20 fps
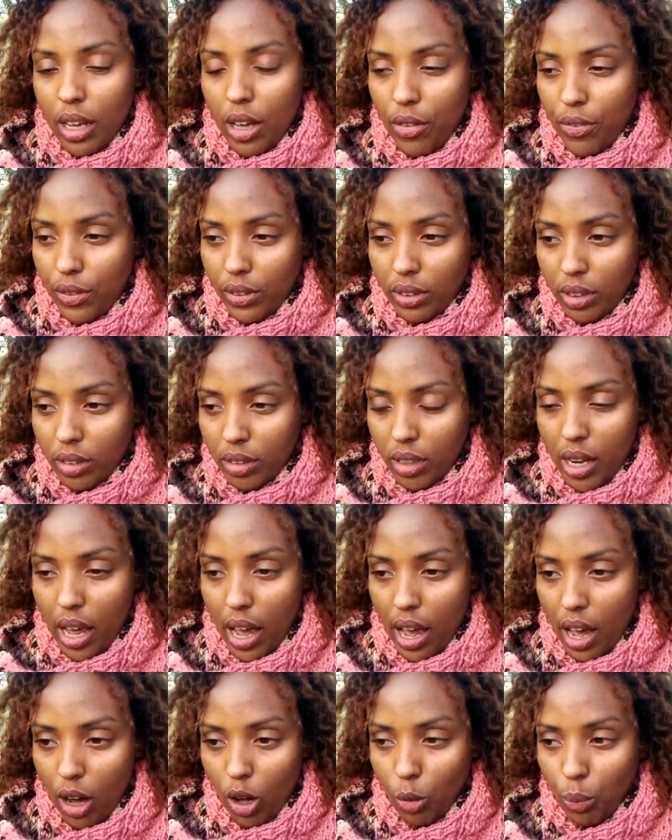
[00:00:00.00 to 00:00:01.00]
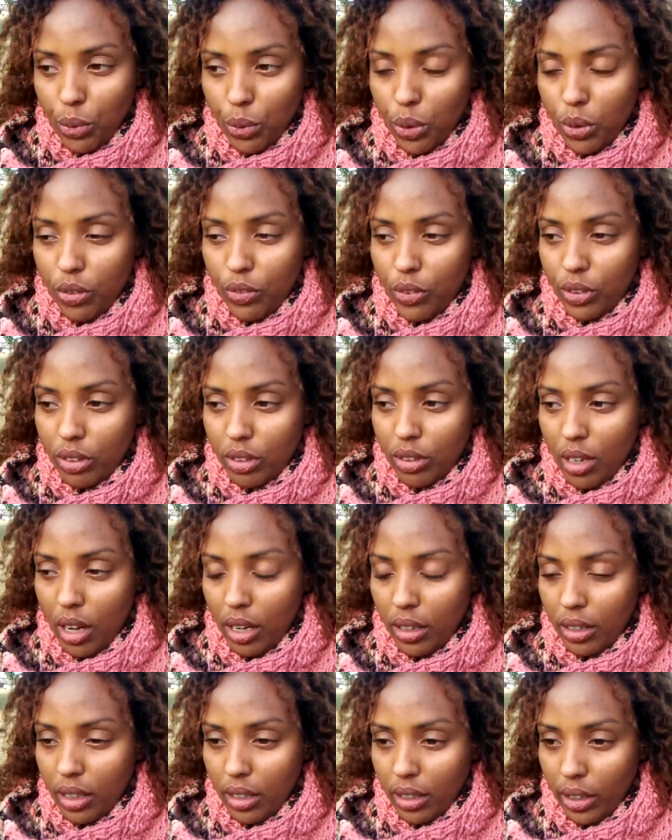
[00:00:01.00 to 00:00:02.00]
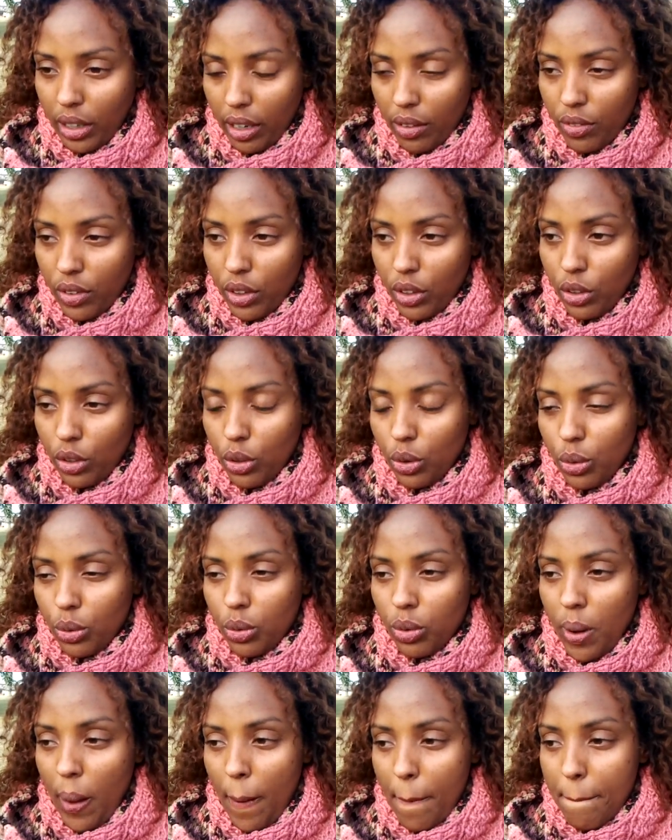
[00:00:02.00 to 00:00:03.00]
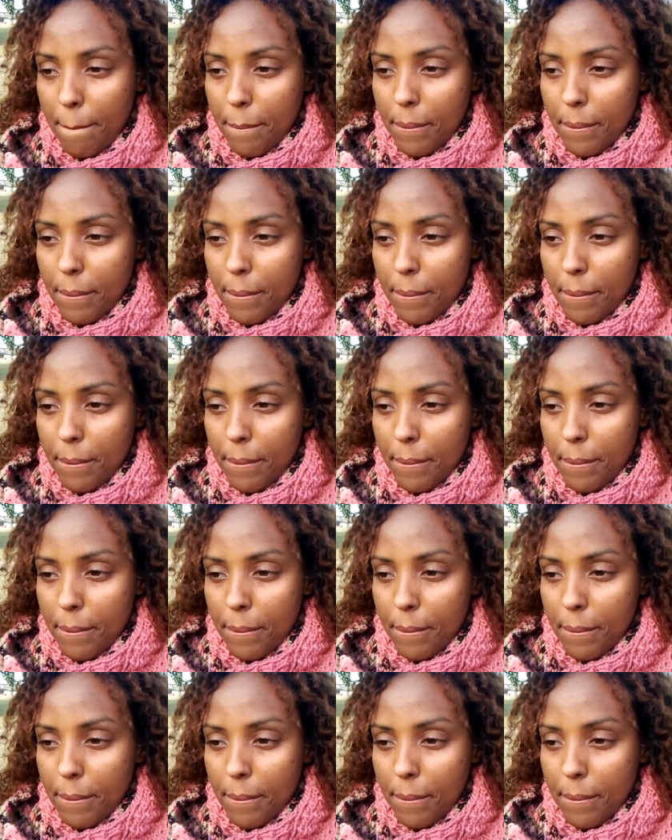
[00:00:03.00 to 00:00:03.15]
If it doesn't help you, if it's not giving you